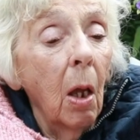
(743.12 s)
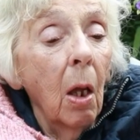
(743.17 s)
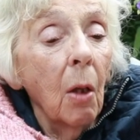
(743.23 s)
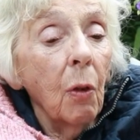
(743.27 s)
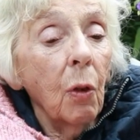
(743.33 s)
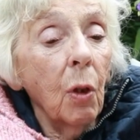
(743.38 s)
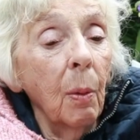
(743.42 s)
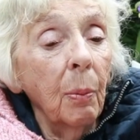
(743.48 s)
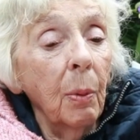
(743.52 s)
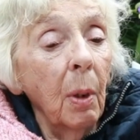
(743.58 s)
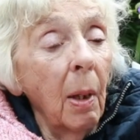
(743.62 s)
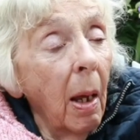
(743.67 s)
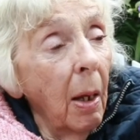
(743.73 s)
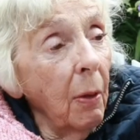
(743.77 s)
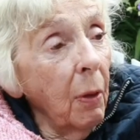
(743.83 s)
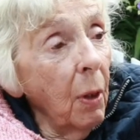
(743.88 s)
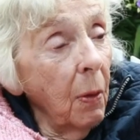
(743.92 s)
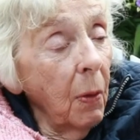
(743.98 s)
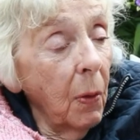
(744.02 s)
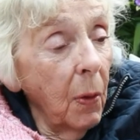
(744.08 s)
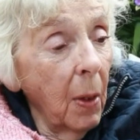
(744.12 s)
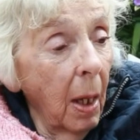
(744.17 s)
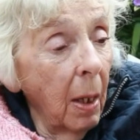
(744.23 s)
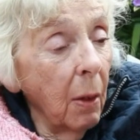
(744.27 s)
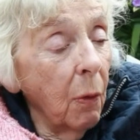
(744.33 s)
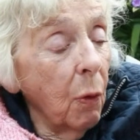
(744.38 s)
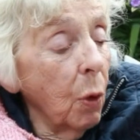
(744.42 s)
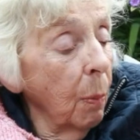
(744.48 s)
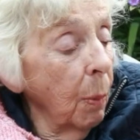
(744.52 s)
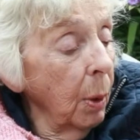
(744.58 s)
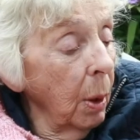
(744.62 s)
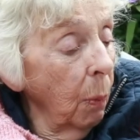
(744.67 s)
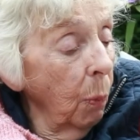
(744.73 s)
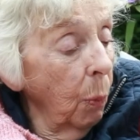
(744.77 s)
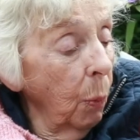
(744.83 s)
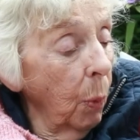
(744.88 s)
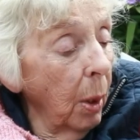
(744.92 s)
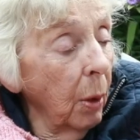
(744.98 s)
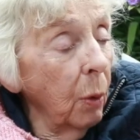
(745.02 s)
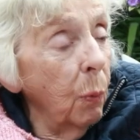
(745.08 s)
some of them, as I said, some of
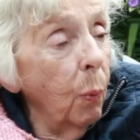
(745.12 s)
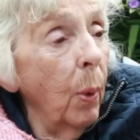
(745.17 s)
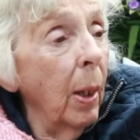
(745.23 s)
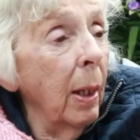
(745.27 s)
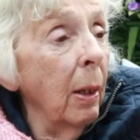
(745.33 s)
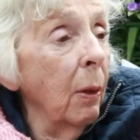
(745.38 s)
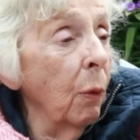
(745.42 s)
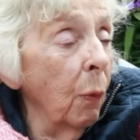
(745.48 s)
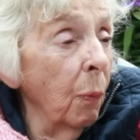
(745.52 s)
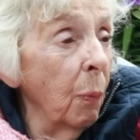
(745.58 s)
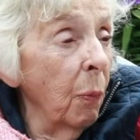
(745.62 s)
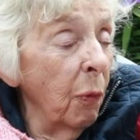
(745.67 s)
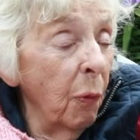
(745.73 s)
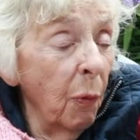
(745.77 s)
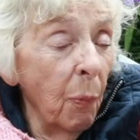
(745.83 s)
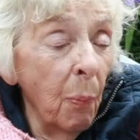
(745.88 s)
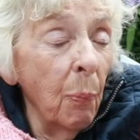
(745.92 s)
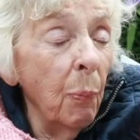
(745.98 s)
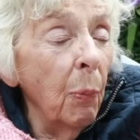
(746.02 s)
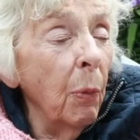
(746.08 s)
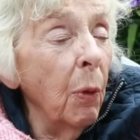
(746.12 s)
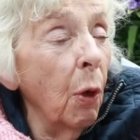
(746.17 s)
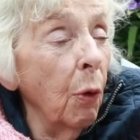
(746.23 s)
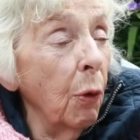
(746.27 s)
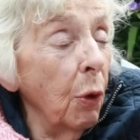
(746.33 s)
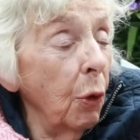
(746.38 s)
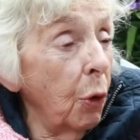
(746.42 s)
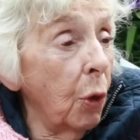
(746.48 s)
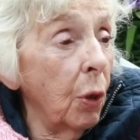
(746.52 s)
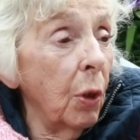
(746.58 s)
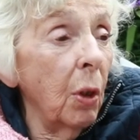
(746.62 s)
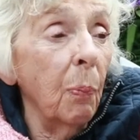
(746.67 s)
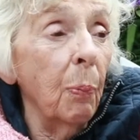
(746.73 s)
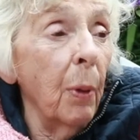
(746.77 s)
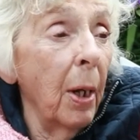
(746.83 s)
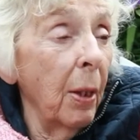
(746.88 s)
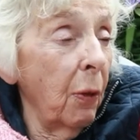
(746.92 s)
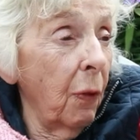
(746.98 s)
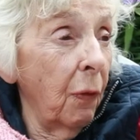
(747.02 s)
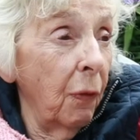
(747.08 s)
them weren't well nourished to
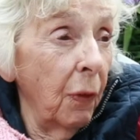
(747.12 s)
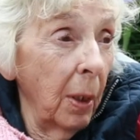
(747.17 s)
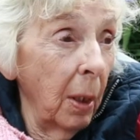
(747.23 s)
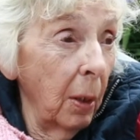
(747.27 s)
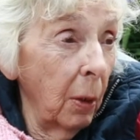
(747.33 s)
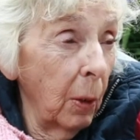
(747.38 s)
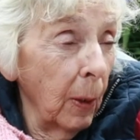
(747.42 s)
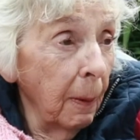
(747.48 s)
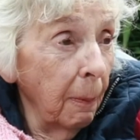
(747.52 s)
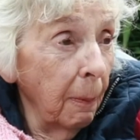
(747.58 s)
breastfeed.